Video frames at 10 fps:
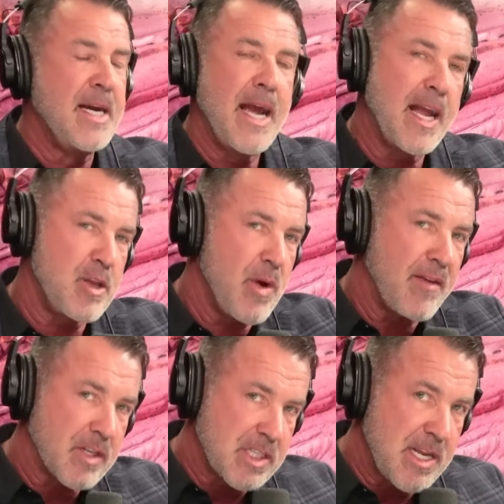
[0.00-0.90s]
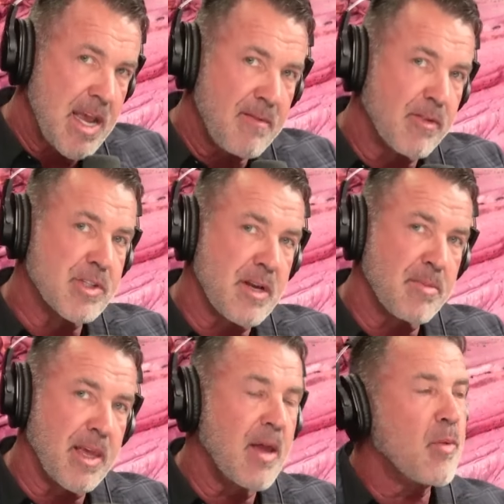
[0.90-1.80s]
And you have to stand for
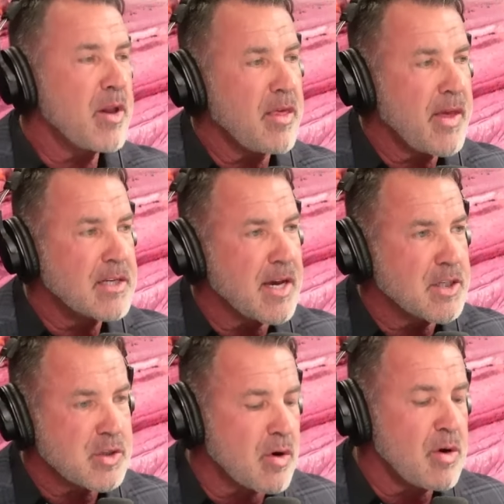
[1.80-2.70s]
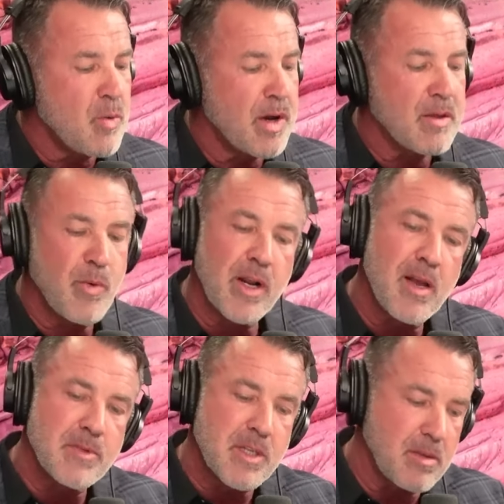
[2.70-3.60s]
something. And one of the things I struggle with when it
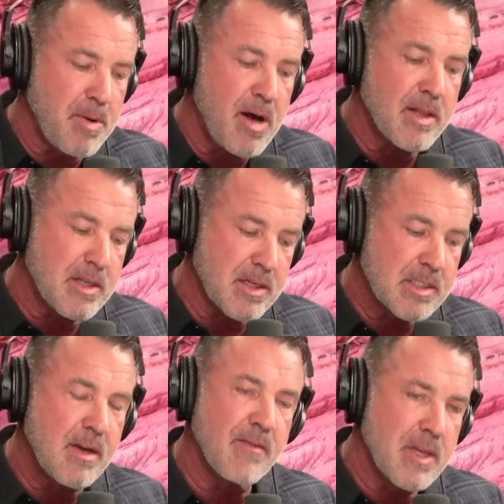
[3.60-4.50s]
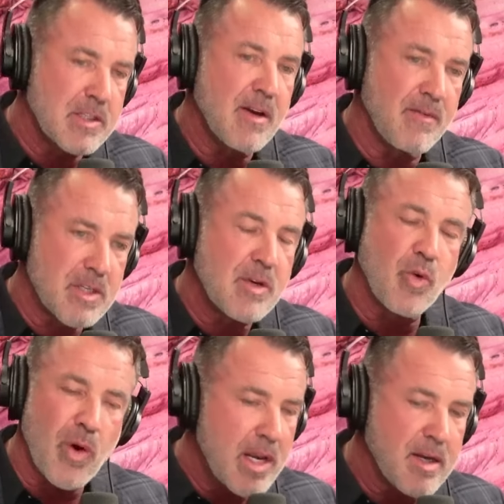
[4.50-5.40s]
comes to the politics of this
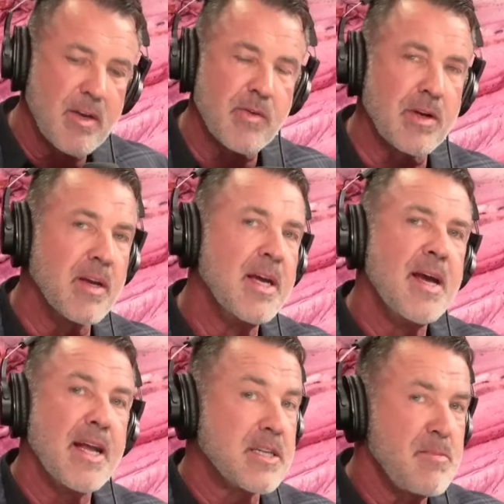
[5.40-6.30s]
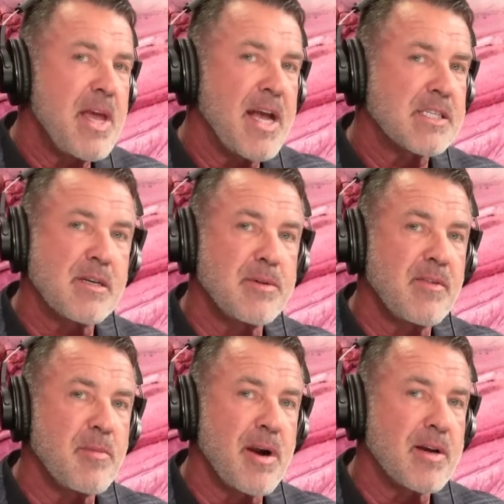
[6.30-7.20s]
great country, to me, I still
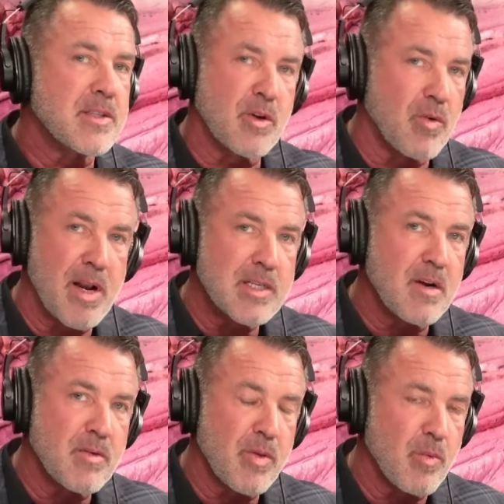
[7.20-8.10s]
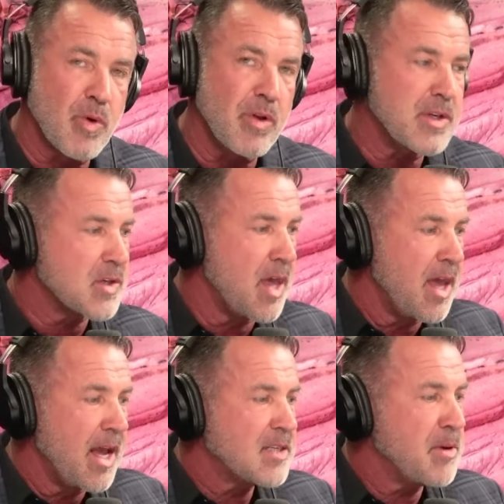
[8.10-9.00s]
believe America is the greatest country in the world.
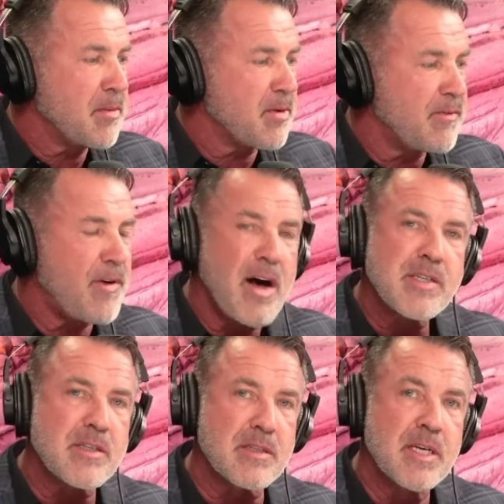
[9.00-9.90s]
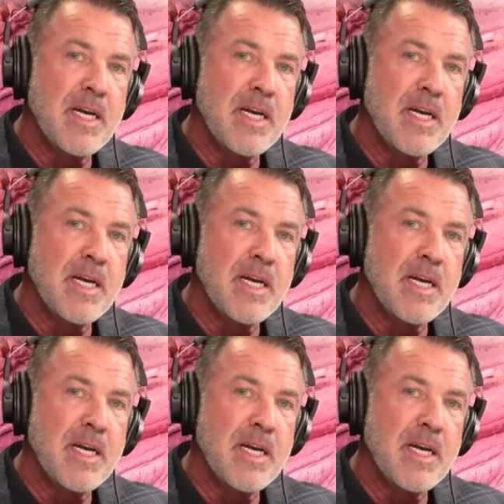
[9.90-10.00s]
It's been able to foster